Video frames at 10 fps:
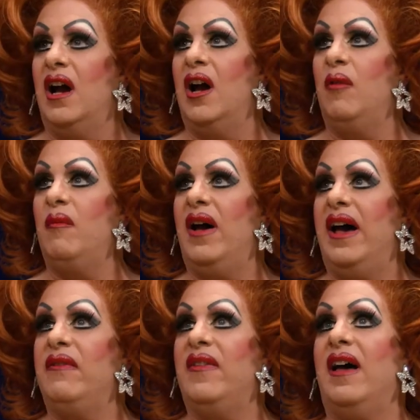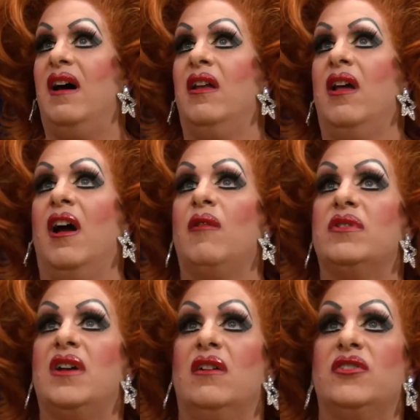And I
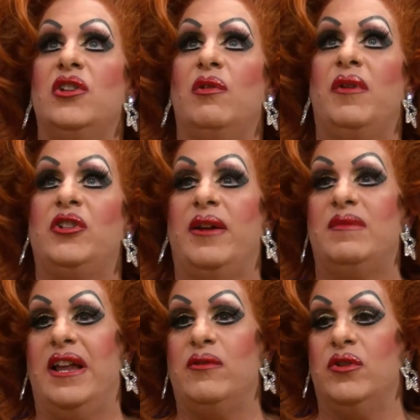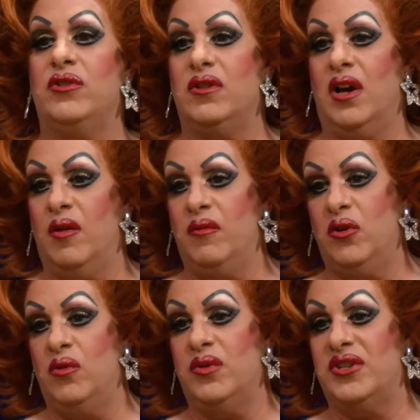was asked to do it by James Ledward,
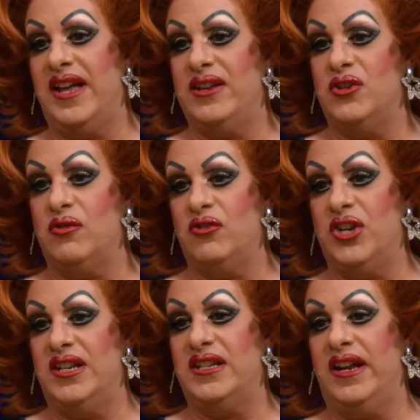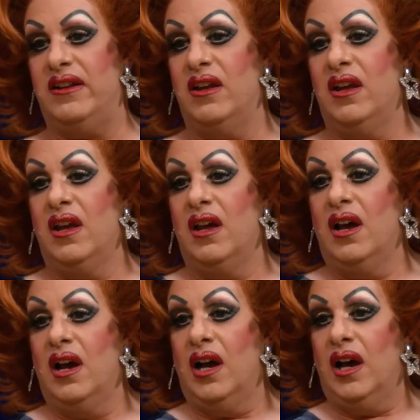who was the editor of G Scene. Yeah.
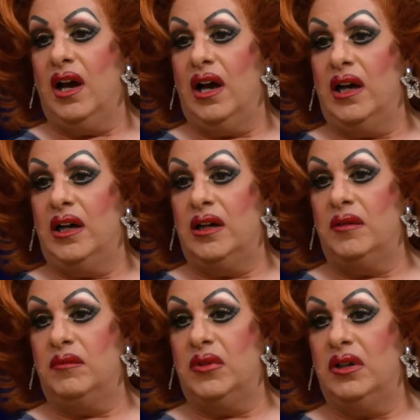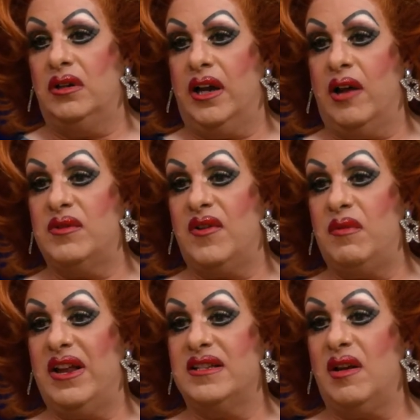And I was very
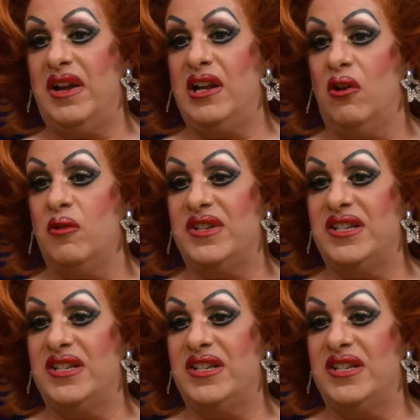pleased. I made a lot of